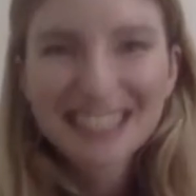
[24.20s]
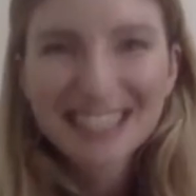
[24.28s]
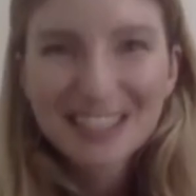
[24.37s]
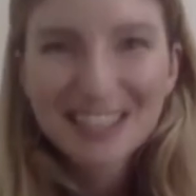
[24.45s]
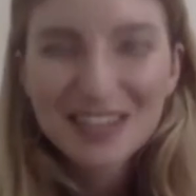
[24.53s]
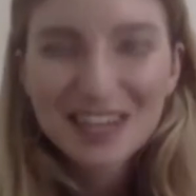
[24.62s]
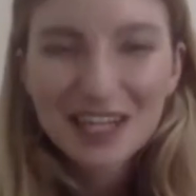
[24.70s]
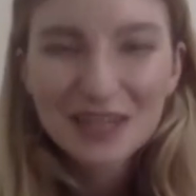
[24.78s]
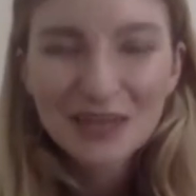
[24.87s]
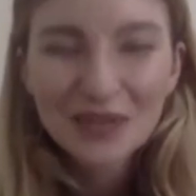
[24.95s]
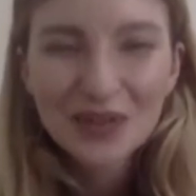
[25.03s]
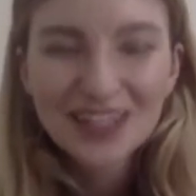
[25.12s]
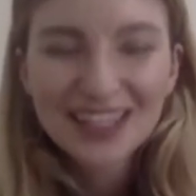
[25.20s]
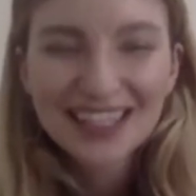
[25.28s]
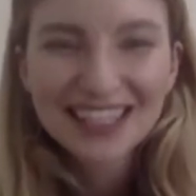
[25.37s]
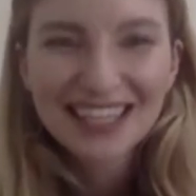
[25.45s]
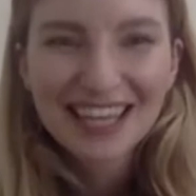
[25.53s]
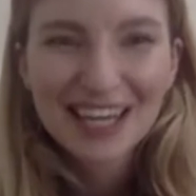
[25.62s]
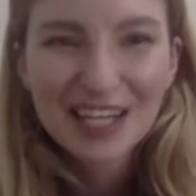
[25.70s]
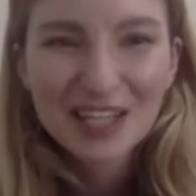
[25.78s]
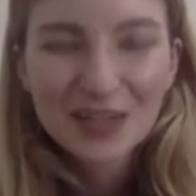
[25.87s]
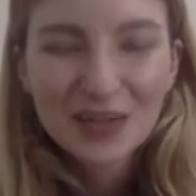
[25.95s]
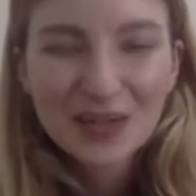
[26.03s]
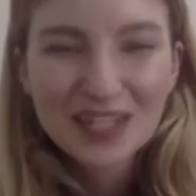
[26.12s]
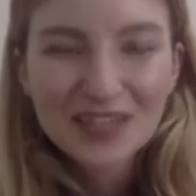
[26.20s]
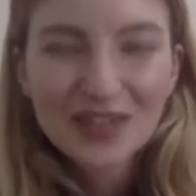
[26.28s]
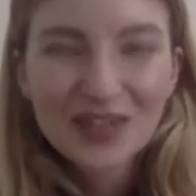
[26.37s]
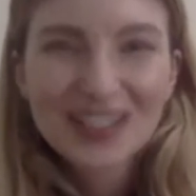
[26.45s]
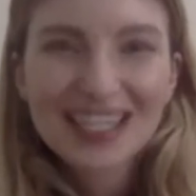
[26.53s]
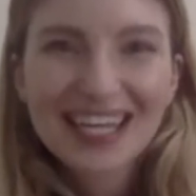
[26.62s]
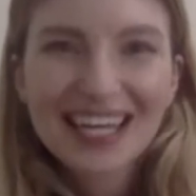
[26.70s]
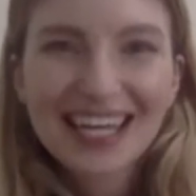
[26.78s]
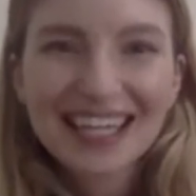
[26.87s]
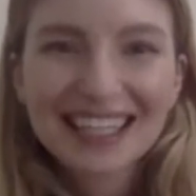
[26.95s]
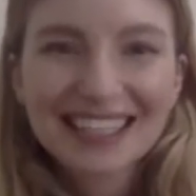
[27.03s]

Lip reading: Can you tell us what you're going to talk us through today?